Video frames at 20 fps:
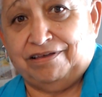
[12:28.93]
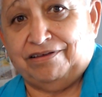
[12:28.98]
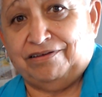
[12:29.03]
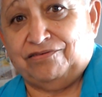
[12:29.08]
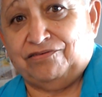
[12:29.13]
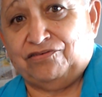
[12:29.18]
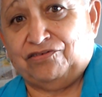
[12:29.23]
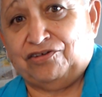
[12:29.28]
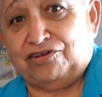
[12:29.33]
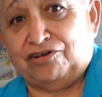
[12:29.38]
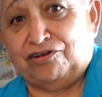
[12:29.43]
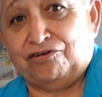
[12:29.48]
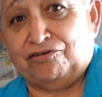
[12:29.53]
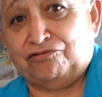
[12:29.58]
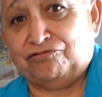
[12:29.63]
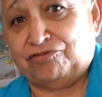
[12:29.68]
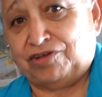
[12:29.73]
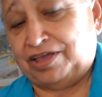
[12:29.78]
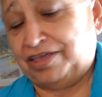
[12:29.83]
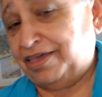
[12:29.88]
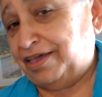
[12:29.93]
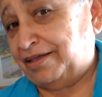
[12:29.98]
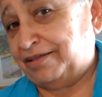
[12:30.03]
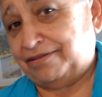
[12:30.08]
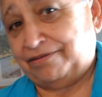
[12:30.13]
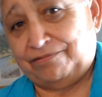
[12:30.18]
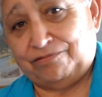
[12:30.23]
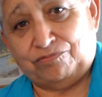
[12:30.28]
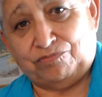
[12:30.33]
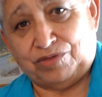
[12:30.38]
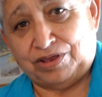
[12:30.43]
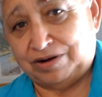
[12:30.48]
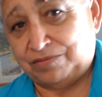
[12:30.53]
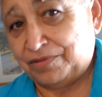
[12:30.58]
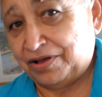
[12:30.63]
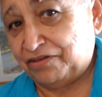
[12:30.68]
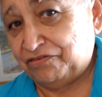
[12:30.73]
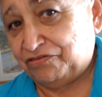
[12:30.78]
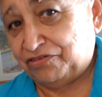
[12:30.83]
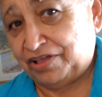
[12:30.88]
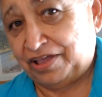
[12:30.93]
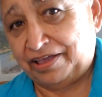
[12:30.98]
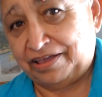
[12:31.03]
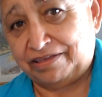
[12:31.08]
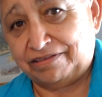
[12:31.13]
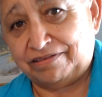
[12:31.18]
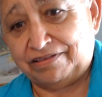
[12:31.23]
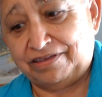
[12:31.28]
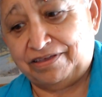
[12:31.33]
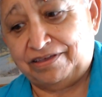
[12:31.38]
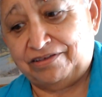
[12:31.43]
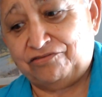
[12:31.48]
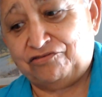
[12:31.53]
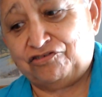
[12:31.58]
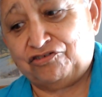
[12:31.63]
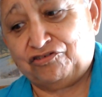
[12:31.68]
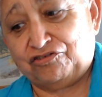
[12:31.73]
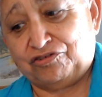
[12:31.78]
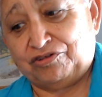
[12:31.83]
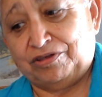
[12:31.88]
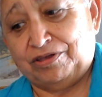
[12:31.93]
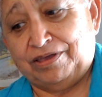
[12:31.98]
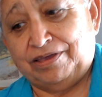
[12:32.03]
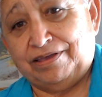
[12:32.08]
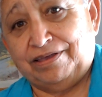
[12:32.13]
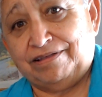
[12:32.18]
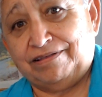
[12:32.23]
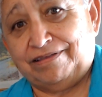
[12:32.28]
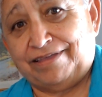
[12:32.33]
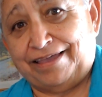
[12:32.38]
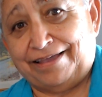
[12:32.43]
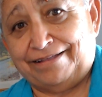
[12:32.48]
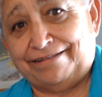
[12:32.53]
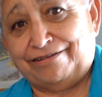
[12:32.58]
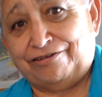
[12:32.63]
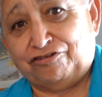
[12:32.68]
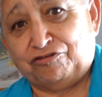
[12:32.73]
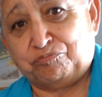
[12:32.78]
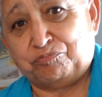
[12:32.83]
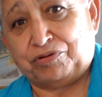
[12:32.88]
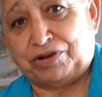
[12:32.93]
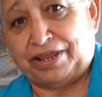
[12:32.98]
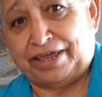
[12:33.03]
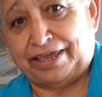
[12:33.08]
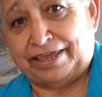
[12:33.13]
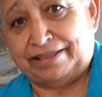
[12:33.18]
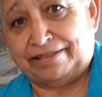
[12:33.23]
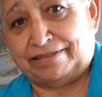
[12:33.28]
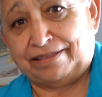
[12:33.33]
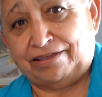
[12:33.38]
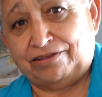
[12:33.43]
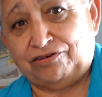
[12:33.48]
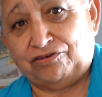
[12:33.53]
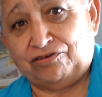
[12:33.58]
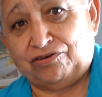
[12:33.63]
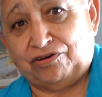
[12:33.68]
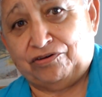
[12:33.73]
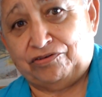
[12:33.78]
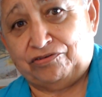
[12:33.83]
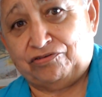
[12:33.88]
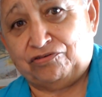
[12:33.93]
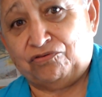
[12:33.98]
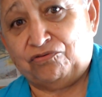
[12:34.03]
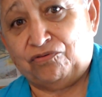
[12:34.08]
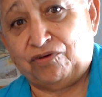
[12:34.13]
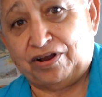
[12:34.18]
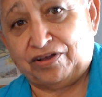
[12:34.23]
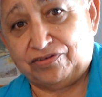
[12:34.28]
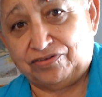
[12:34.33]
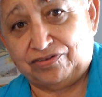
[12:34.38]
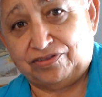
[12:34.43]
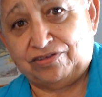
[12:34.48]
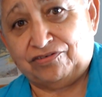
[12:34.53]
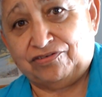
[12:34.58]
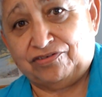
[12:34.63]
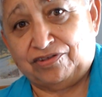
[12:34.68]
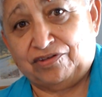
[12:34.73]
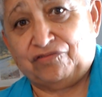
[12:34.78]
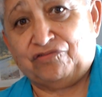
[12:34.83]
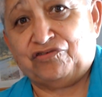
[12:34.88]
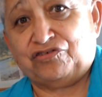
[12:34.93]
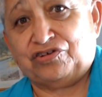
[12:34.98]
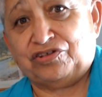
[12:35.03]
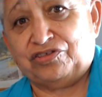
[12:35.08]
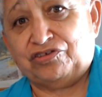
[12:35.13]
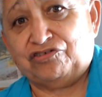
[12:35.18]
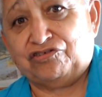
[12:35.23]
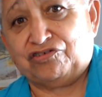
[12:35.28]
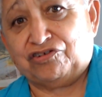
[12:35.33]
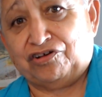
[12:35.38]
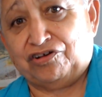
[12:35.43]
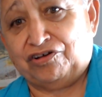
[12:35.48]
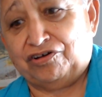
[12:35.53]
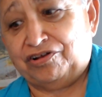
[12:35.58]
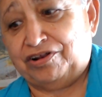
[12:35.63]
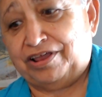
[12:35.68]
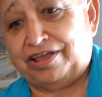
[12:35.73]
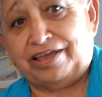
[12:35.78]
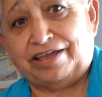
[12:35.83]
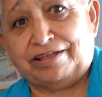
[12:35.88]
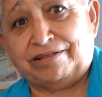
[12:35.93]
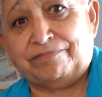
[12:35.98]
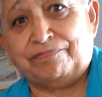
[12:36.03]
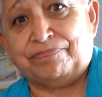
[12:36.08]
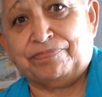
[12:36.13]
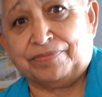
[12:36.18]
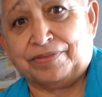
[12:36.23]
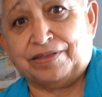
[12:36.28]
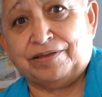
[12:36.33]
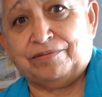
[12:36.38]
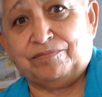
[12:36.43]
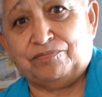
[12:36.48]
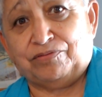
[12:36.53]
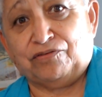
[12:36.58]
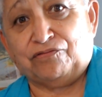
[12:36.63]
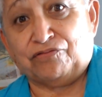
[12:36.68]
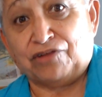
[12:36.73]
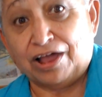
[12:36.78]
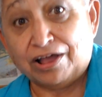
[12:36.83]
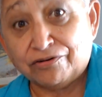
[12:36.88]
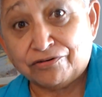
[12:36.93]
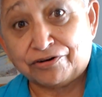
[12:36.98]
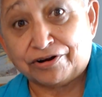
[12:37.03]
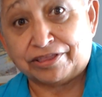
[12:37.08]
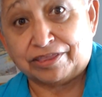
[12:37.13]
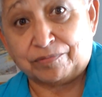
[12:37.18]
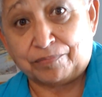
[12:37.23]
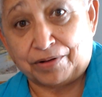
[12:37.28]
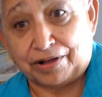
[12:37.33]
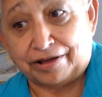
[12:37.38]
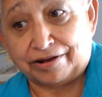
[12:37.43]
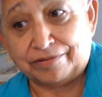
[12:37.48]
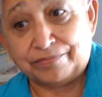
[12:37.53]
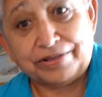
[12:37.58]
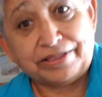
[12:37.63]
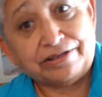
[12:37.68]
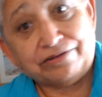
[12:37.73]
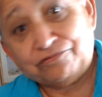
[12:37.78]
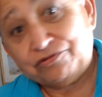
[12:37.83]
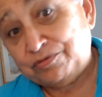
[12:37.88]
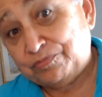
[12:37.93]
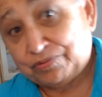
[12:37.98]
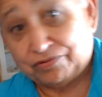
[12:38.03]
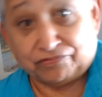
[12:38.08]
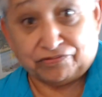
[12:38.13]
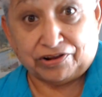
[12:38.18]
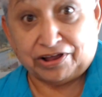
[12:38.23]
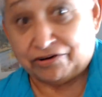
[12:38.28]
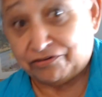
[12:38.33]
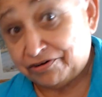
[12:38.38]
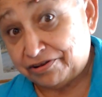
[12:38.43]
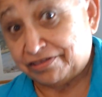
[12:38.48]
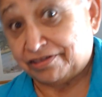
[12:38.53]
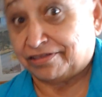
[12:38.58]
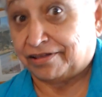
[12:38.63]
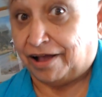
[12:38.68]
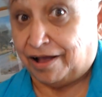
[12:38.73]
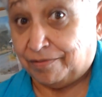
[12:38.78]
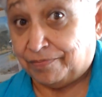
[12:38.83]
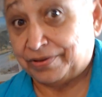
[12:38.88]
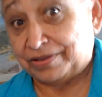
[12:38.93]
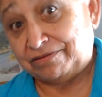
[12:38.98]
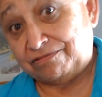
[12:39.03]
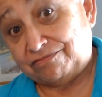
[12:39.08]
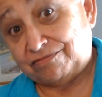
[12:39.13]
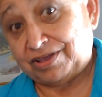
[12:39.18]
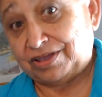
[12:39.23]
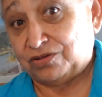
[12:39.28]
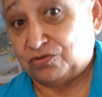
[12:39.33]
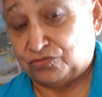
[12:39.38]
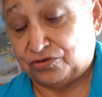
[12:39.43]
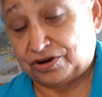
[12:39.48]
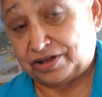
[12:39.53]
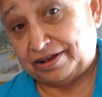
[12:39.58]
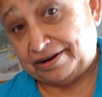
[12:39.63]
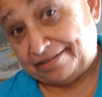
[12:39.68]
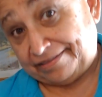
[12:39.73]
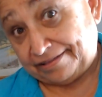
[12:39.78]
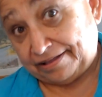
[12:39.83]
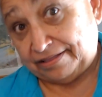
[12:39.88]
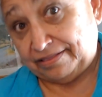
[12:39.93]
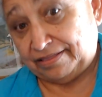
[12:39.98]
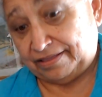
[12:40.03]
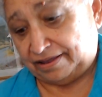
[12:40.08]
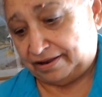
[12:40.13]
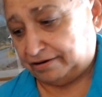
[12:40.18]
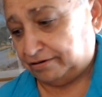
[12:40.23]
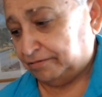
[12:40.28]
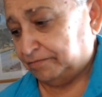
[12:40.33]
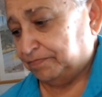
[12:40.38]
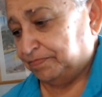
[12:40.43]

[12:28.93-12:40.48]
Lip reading: so again, minimize the handling. Just take this plate that you're going to rest the stuffed chilies on and put flour at the bottom, and then we put flour at the top, and we're kind of done there.